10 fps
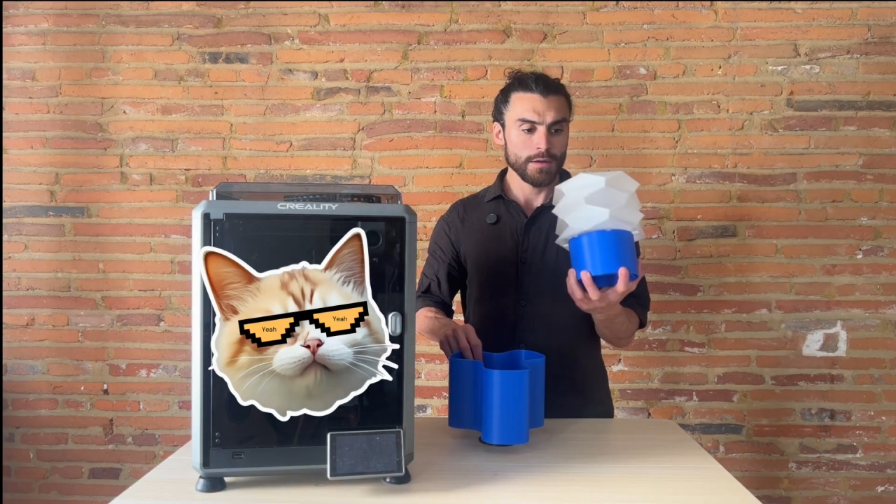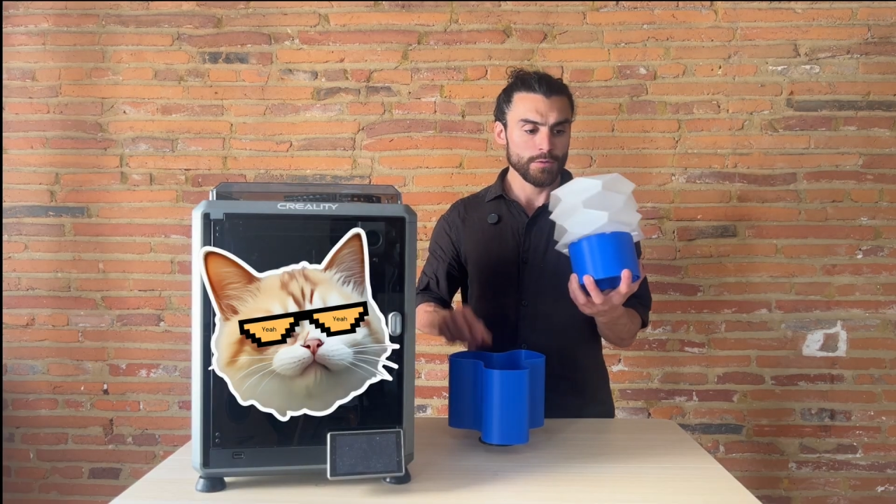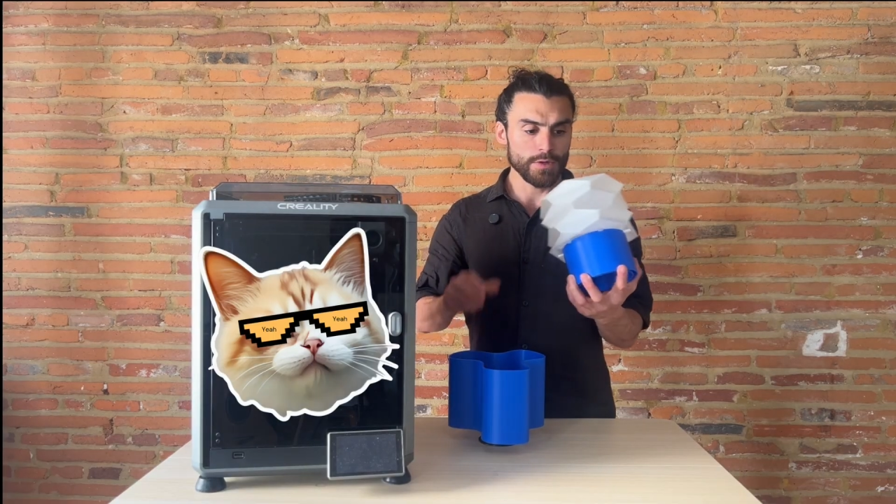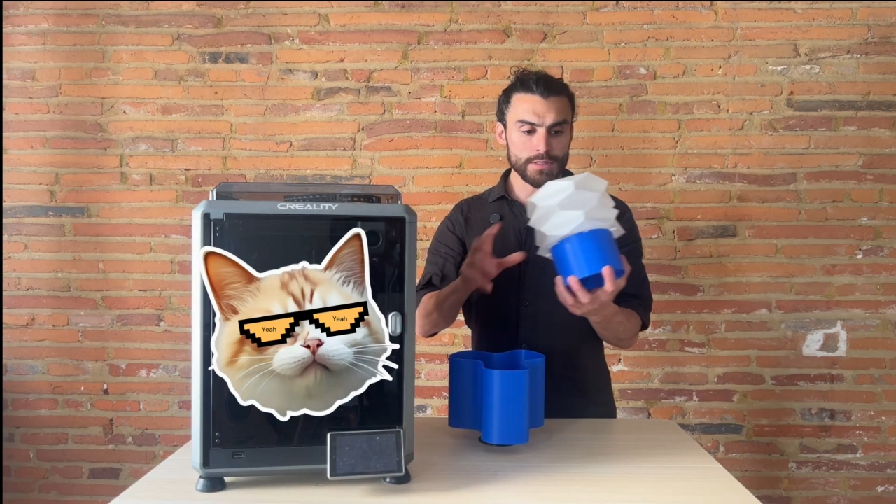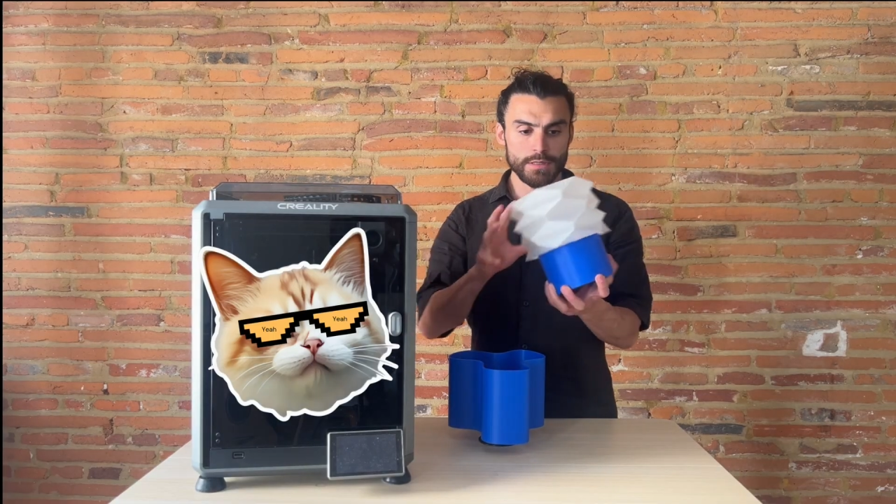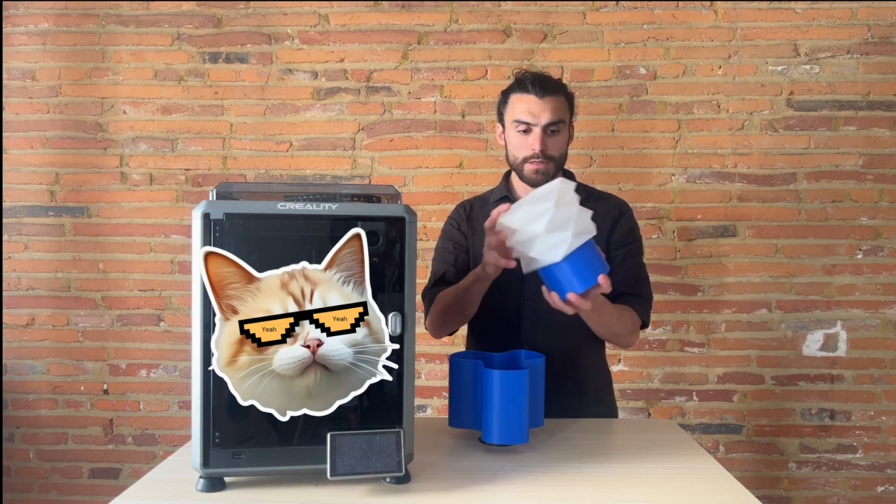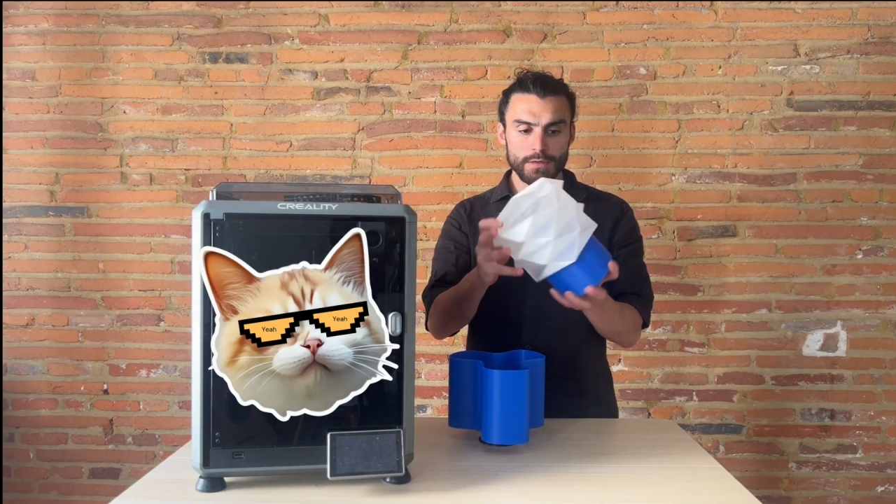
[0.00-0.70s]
recently